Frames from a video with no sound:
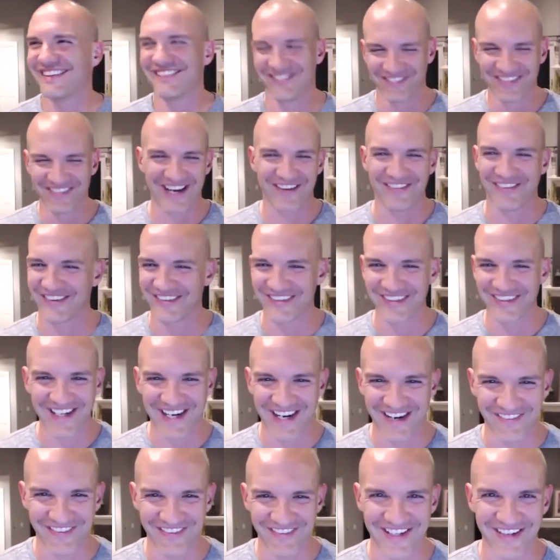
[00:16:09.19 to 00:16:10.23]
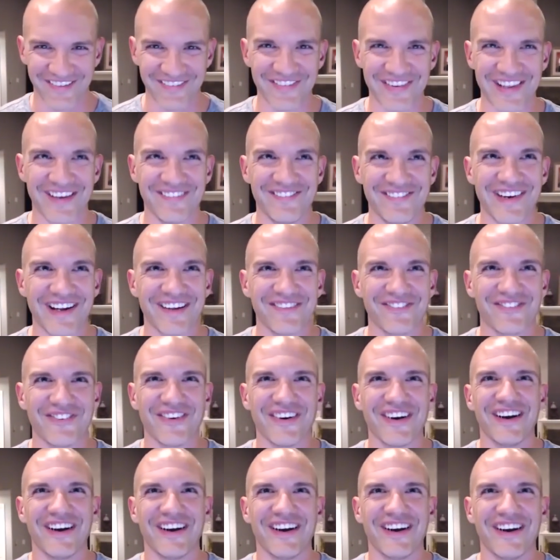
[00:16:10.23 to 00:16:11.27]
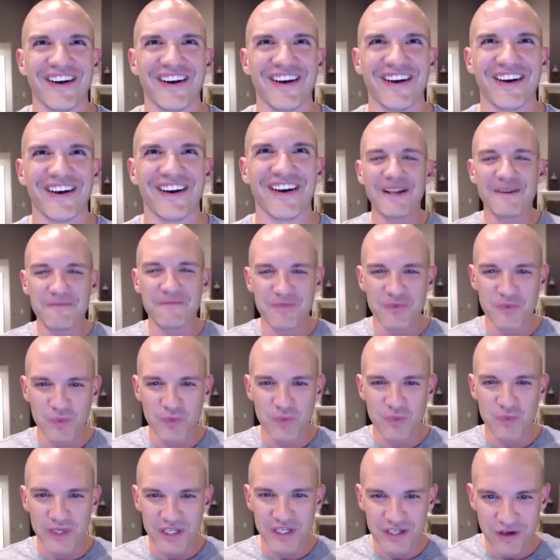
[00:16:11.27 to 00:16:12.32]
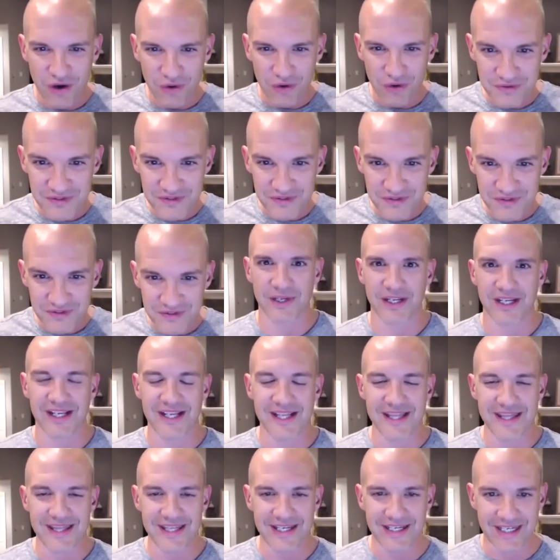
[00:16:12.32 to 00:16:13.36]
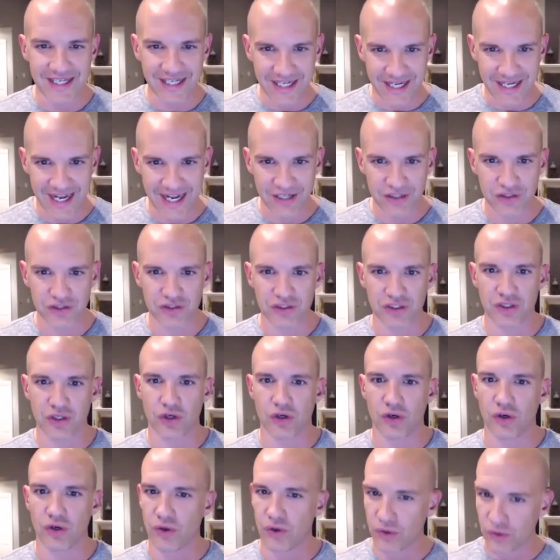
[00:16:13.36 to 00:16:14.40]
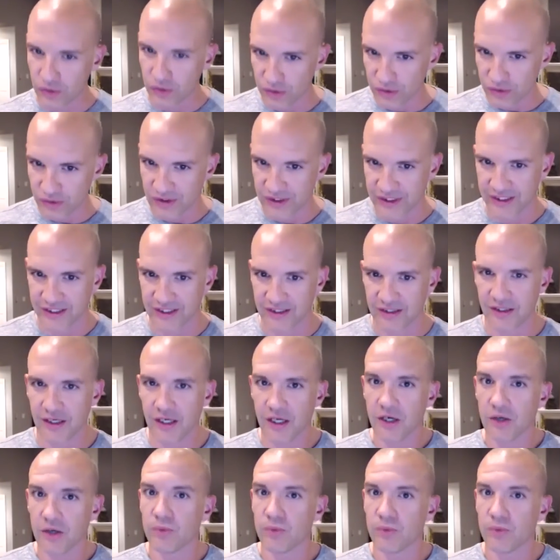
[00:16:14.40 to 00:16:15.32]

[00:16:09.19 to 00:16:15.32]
Not only I would come up with that metaphor, but we go deep in the connection early.